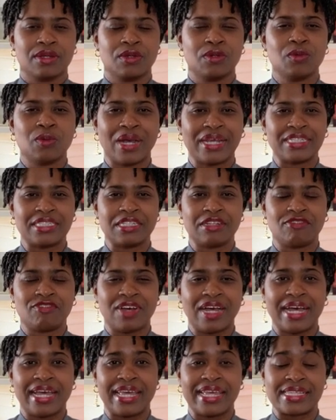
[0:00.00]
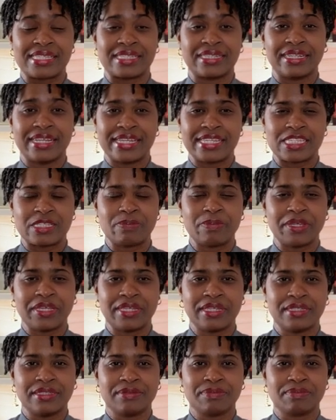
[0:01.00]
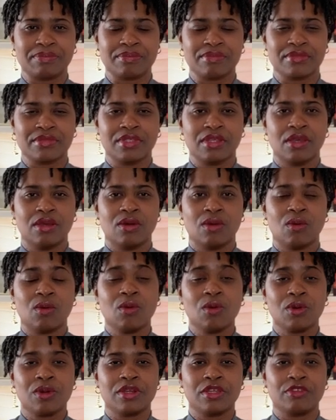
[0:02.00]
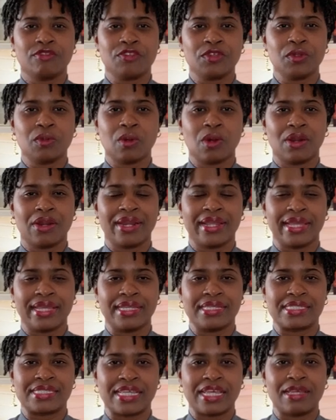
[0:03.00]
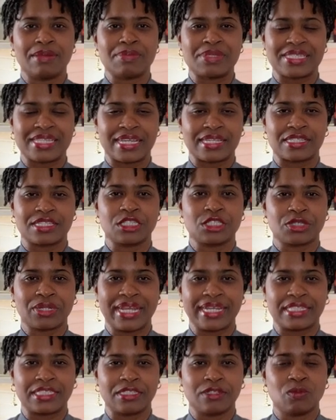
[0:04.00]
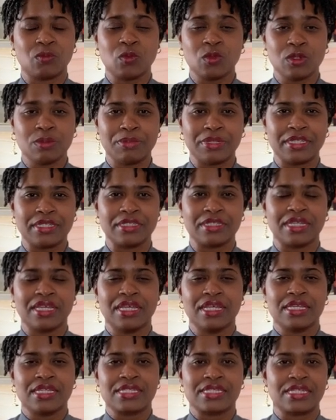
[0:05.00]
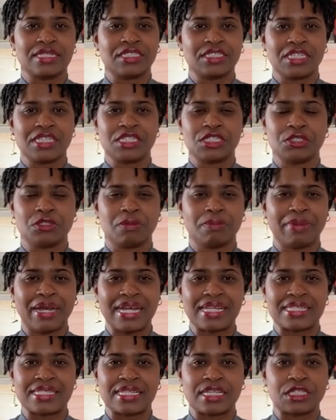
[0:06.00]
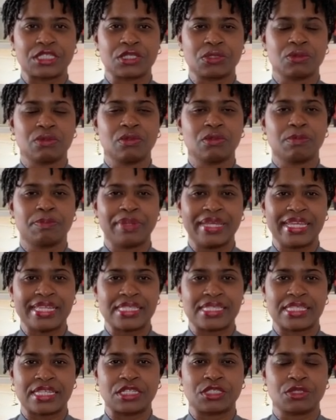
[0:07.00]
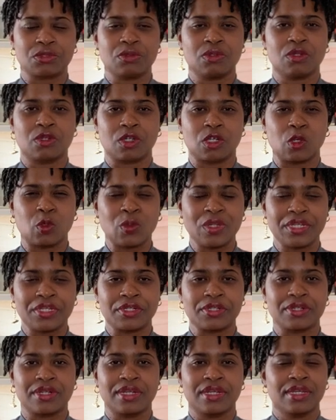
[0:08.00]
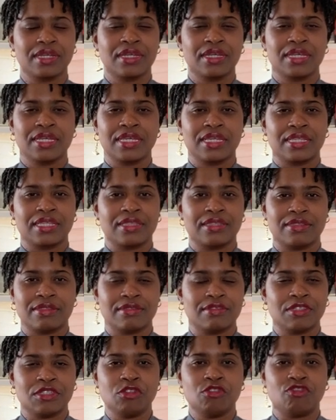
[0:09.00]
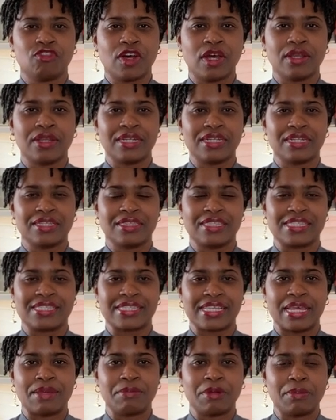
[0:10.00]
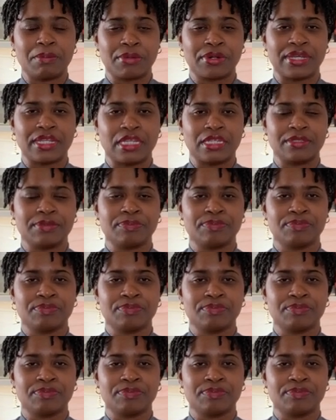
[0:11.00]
who identify as lesbian, or if you are a same sex attracted woman, such as you're bisexual, pansexual, or queer, you fall under the same umbrella.